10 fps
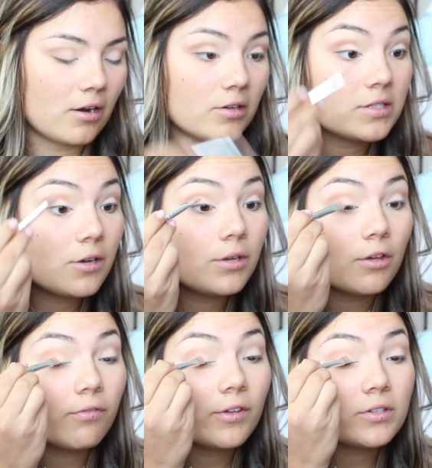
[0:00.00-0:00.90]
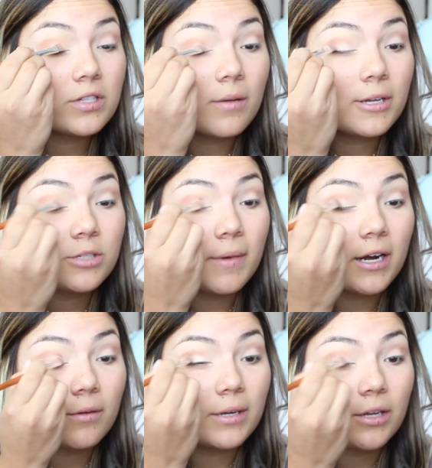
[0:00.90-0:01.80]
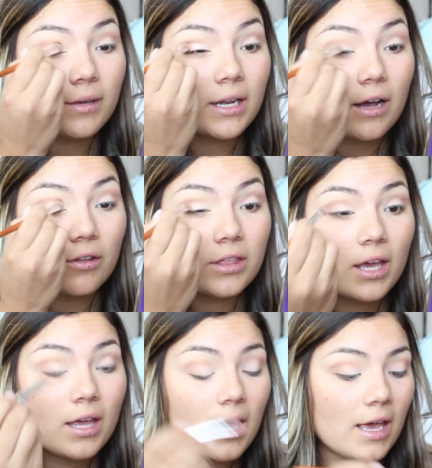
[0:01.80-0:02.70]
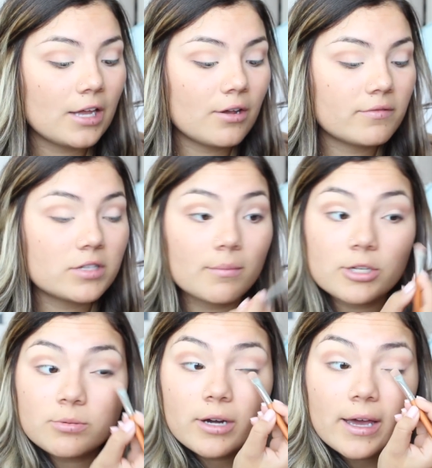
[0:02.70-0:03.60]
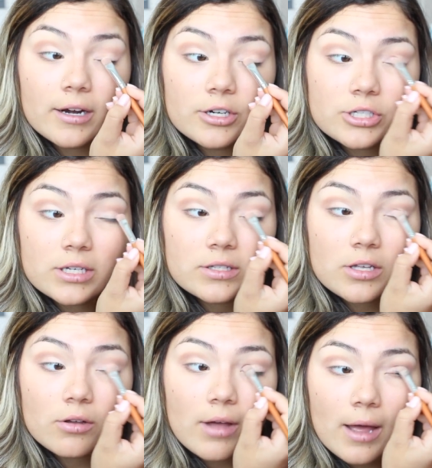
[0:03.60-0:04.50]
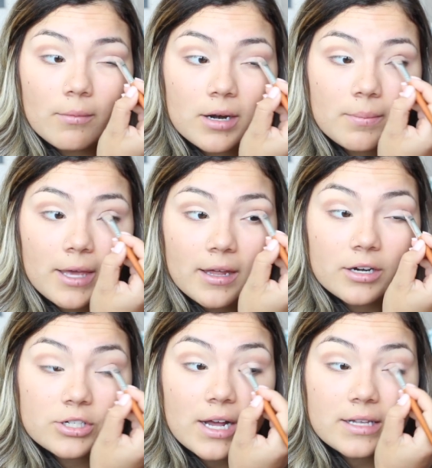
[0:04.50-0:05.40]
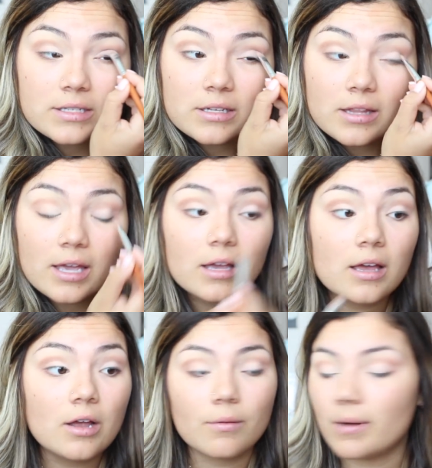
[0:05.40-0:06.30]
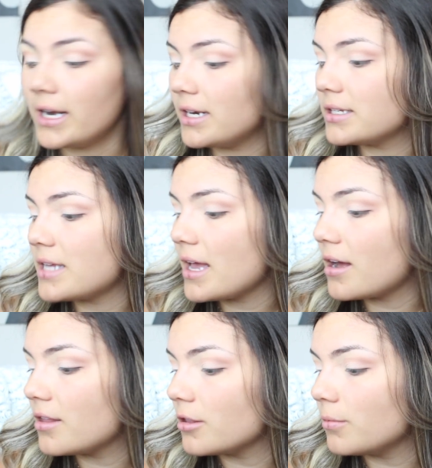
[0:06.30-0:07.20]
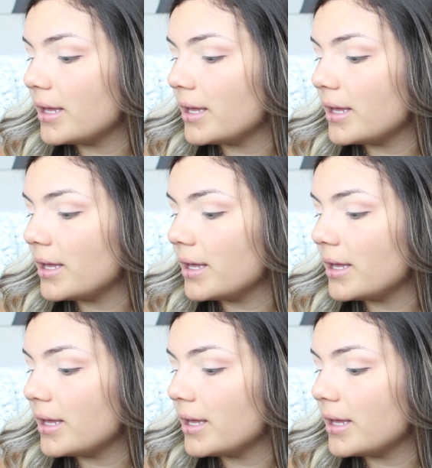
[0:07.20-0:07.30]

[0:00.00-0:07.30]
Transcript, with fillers: and also you feel so much better when you eat healthy and you have so much more energy so I want to be energized and like ready to take on the